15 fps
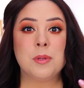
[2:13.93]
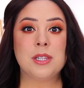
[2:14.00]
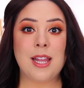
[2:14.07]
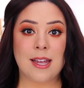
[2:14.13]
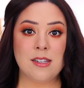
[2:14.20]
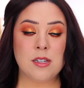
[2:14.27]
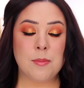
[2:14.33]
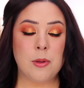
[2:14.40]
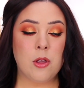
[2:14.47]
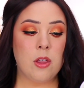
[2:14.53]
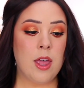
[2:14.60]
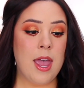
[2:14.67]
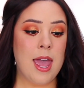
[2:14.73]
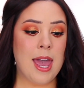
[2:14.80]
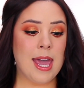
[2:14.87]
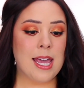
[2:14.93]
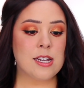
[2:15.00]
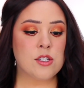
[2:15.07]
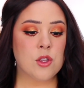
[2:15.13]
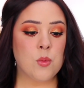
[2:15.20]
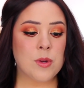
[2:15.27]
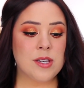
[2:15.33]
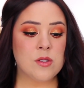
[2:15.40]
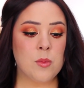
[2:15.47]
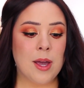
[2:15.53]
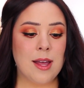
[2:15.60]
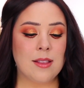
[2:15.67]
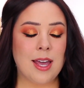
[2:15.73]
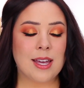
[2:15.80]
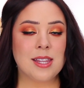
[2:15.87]
blendable. And the reason
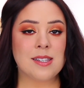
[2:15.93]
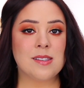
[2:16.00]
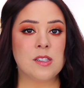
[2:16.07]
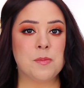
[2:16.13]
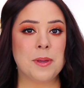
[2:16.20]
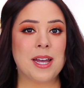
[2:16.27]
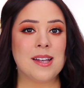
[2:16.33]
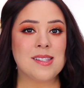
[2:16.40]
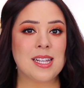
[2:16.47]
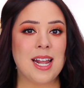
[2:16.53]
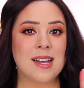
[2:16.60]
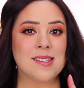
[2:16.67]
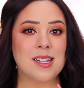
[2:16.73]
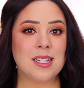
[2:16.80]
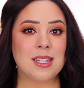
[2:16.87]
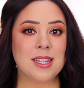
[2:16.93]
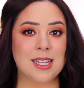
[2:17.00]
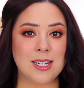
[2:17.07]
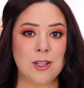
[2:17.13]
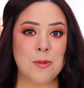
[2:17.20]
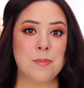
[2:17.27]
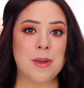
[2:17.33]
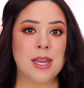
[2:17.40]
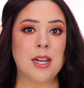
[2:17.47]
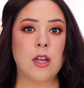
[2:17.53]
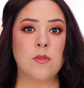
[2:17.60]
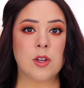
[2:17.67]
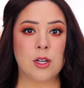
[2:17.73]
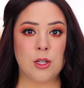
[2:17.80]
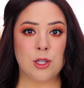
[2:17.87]
why I like this is because it has a little bit
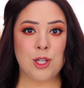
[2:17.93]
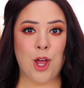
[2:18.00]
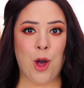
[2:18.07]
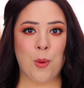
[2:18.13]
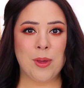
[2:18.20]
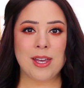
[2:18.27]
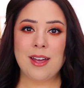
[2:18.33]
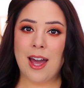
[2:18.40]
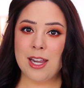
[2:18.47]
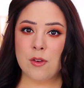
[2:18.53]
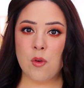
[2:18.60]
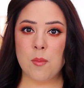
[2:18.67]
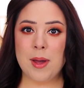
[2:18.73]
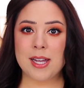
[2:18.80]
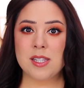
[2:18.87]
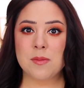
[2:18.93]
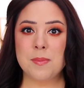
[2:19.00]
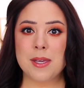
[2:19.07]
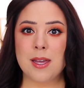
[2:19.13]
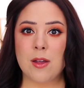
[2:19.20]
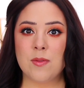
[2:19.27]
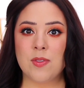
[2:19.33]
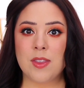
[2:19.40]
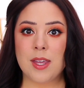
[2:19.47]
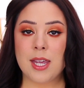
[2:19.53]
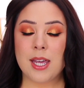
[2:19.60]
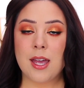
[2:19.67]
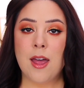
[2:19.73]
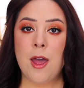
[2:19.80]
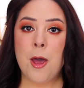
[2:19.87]
of a glow. It kind of reminds me of
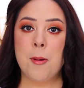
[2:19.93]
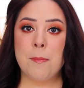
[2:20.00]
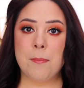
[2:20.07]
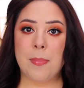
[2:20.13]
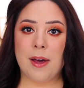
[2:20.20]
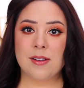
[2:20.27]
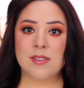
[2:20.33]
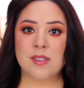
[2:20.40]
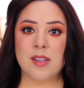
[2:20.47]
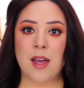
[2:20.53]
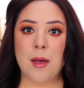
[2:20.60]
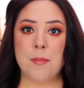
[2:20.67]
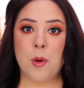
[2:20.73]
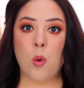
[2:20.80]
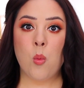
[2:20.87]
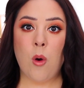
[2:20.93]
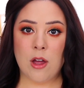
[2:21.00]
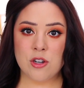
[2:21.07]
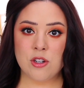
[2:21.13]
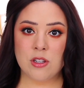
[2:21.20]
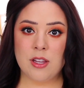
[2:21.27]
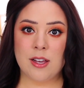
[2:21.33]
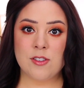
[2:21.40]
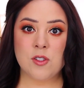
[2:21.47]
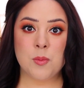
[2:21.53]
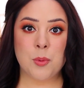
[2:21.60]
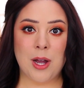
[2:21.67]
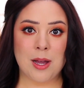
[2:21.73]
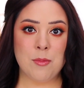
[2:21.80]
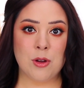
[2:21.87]
the Buxom
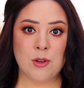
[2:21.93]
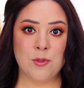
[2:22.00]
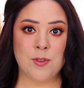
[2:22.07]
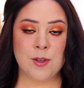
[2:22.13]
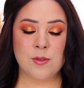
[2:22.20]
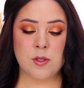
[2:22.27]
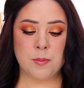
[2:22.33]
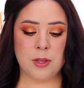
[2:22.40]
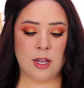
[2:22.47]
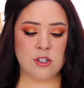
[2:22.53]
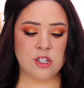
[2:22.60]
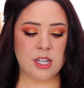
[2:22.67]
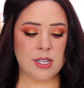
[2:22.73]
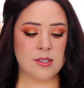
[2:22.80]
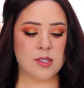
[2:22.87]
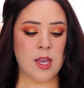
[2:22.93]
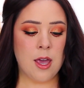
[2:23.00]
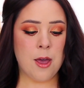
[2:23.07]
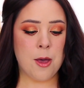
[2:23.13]
Wonderlust Primer Infused Blushes.